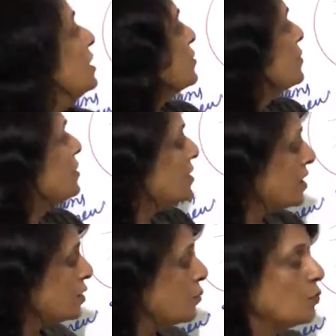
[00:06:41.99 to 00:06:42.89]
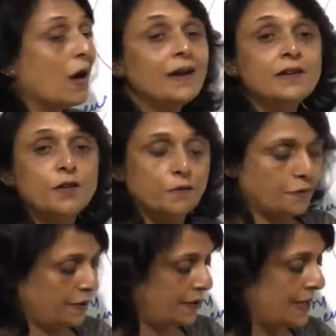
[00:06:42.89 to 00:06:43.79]
So this is one
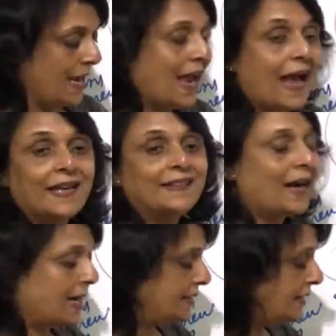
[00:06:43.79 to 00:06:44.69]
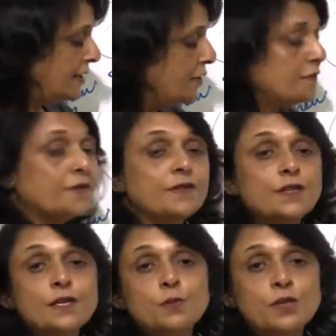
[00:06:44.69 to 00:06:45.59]
difference. And the other
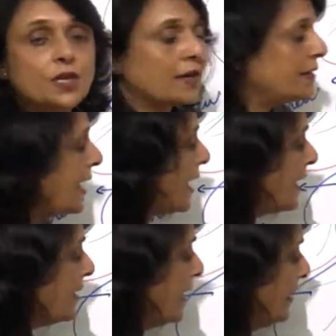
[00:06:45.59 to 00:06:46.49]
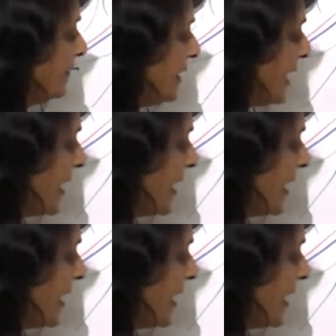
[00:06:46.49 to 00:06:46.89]
differences which are there, they